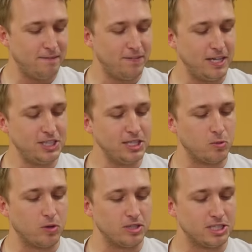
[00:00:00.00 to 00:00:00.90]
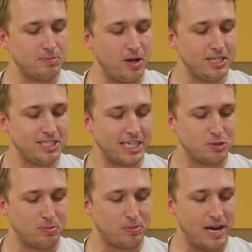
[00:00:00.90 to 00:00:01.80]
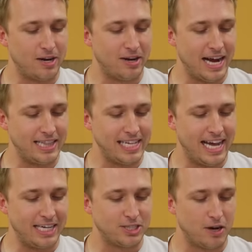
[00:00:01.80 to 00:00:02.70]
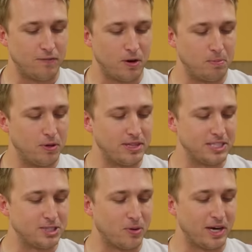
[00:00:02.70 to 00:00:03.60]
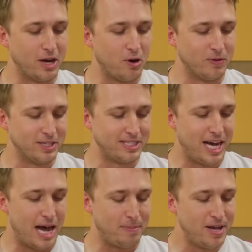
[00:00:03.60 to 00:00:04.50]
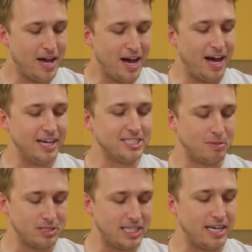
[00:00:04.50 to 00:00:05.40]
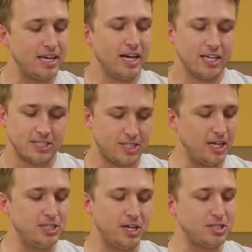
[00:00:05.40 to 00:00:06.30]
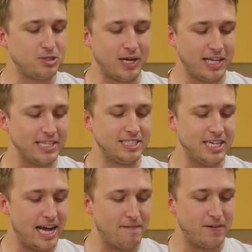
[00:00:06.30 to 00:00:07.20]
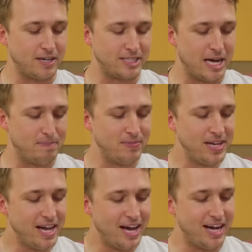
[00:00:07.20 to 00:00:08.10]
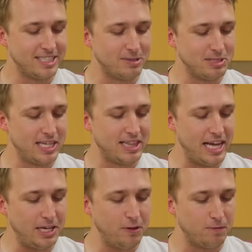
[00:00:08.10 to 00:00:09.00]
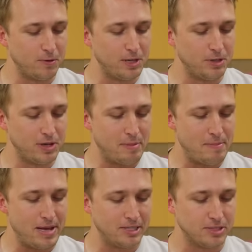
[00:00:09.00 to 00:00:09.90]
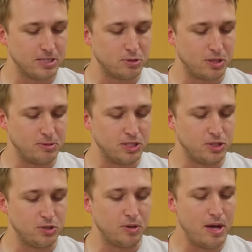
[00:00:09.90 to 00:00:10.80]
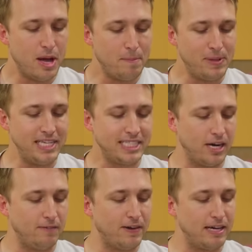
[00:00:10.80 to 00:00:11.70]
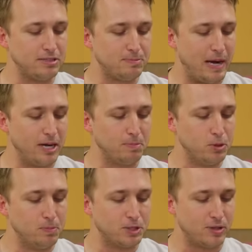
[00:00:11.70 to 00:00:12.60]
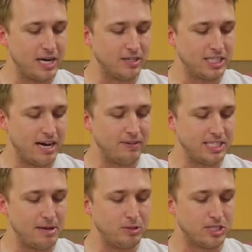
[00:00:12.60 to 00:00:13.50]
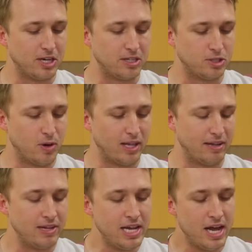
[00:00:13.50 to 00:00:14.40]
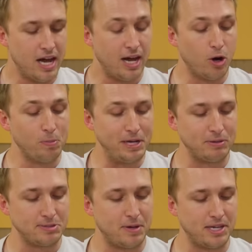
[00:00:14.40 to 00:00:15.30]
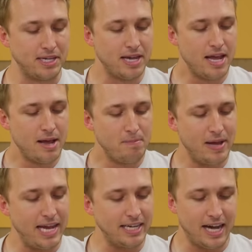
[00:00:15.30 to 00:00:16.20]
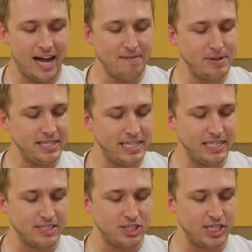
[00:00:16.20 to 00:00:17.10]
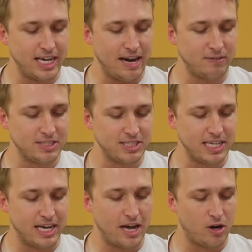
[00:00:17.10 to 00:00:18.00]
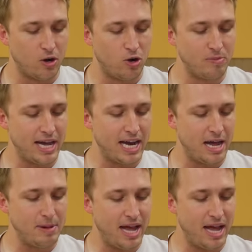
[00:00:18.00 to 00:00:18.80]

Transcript: flushing the world's smallest sexual predator and the HR firm put this story over the top. Someone said, such an Australian, today I fucked up. Someone said, thank you for renewing my mental subscription to be terrified of spider poopatrators every time you sit on a toilet. OP responded, mate, I've been needing to shit ever since I got home, and I'm